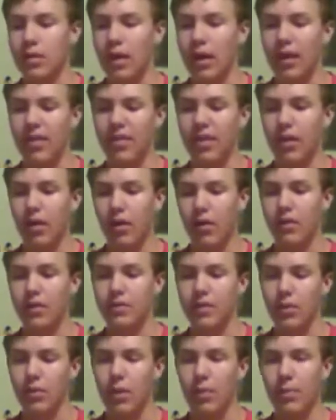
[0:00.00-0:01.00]
I think I already
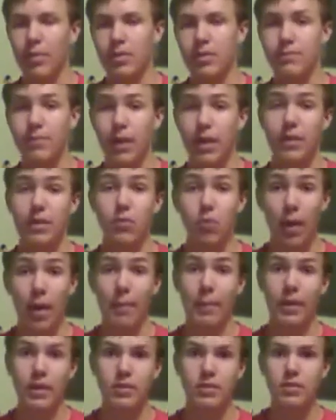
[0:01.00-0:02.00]
said weapons, but
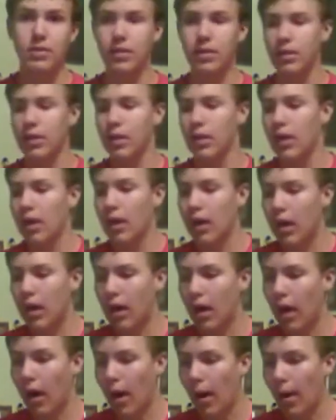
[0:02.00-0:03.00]
weapons.
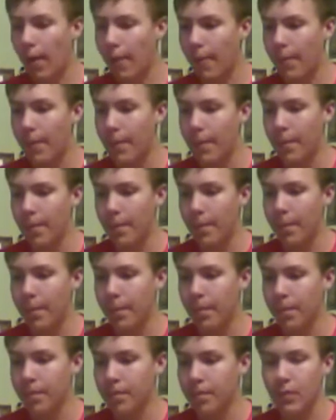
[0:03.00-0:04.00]

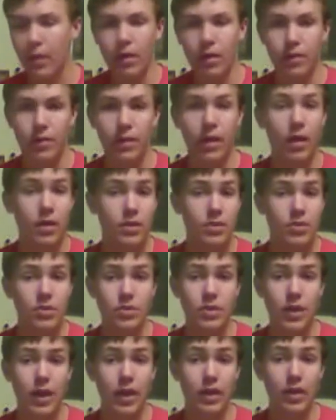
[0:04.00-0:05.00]
They also
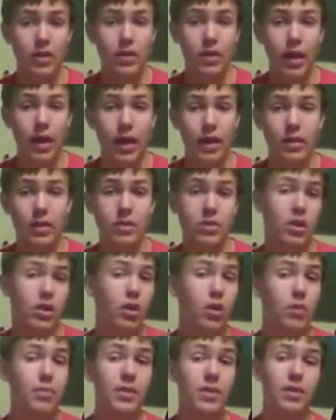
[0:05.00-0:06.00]
said that
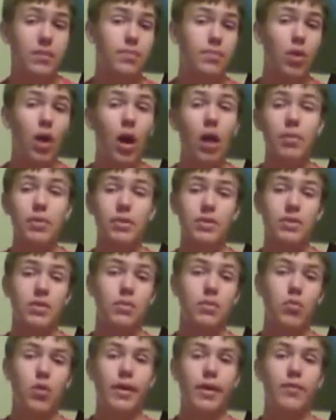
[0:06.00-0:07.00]
there'll be probably
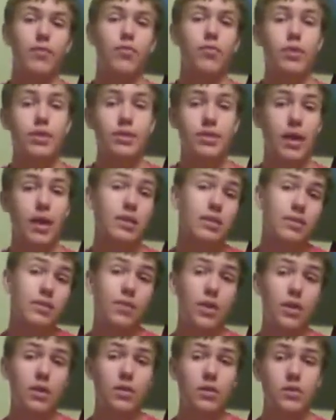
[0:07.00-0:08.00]
some way of resizing
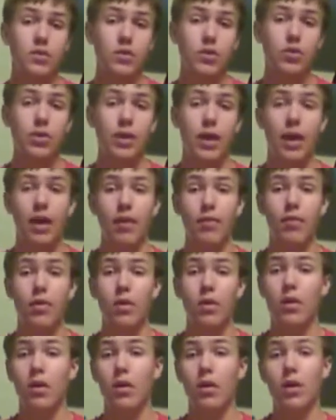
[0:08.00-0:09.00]
vehicles, so you could have
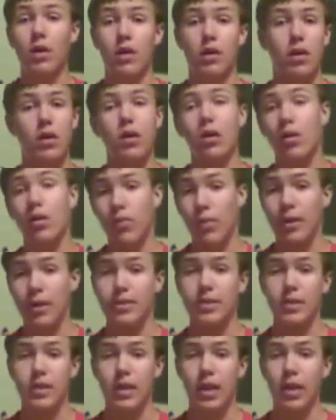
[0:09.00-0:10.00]
a
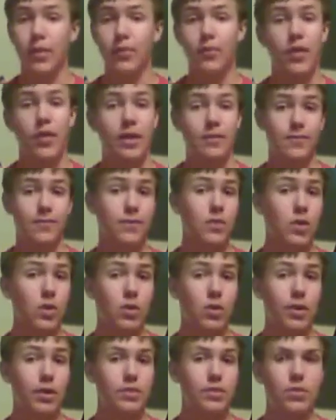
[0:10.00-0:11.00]
racing game Fast and
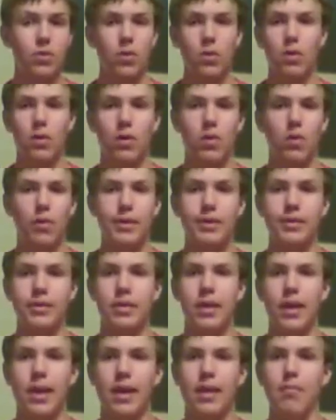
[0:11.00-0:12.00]
Furious or a racing
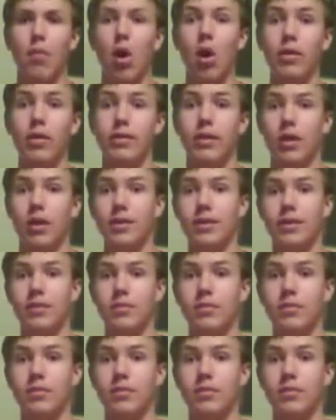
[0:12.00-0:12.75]
game Mario Kart.